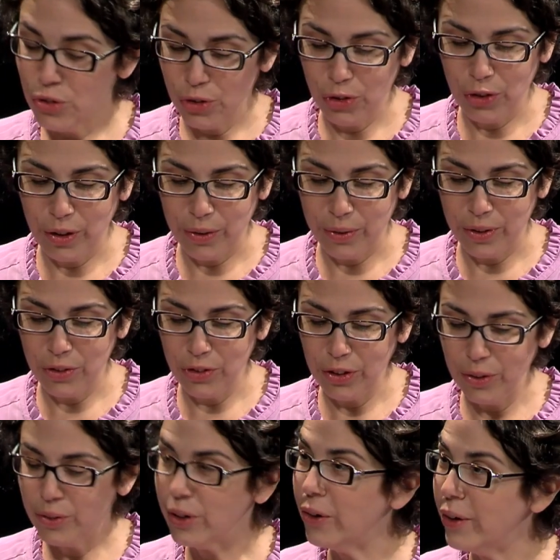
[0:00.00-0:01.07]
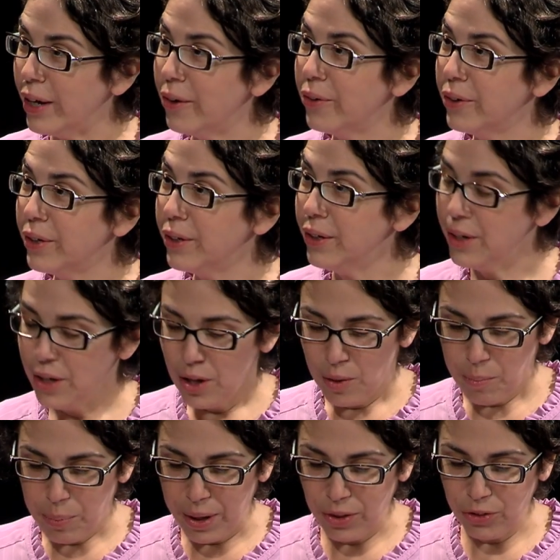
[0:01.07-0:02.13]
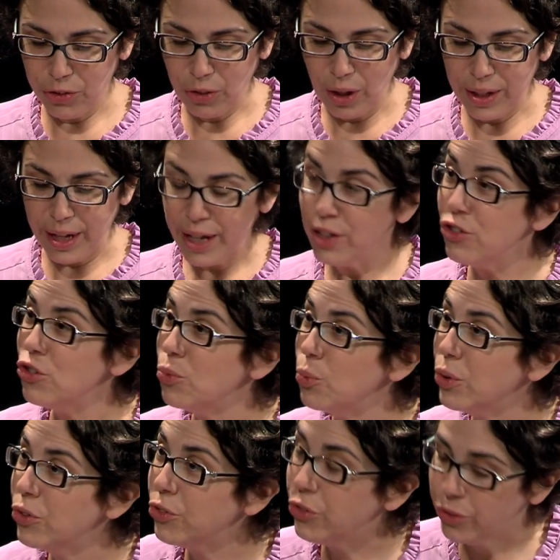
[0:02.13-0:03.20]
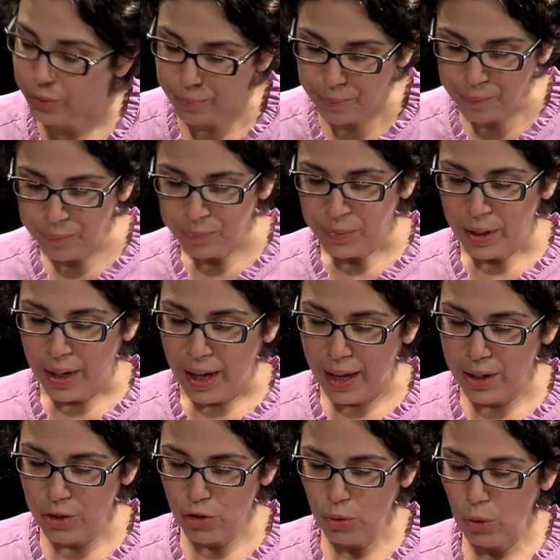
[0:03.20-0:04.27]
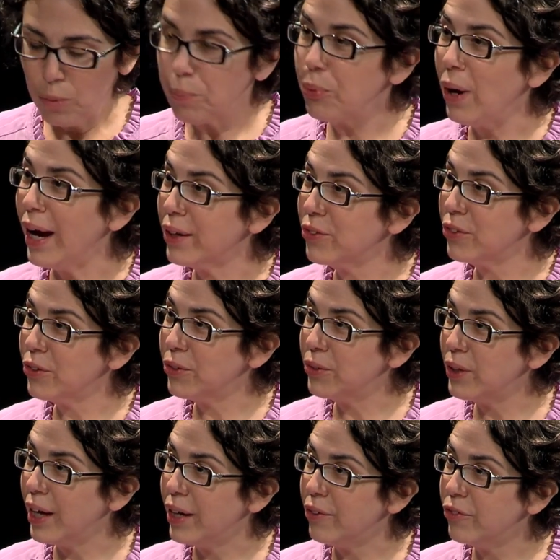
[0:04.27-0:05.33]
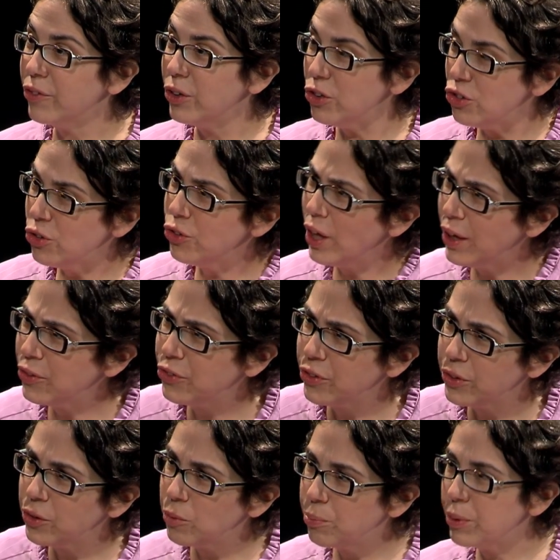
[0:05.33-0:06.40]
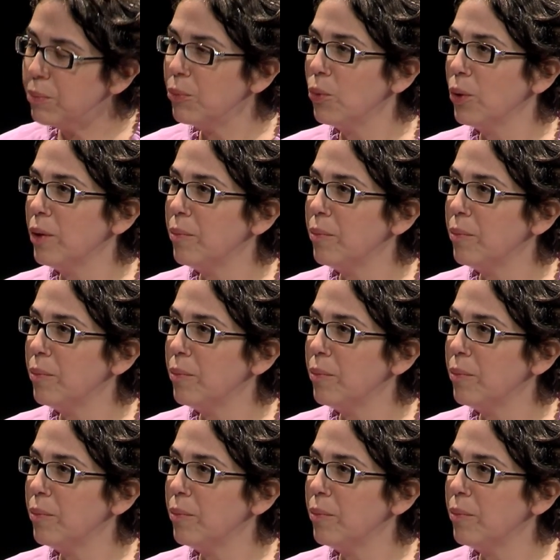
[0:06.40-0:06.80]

series here in our area based on ancient wisdom and its role in practical life. Could you tell us a little bit more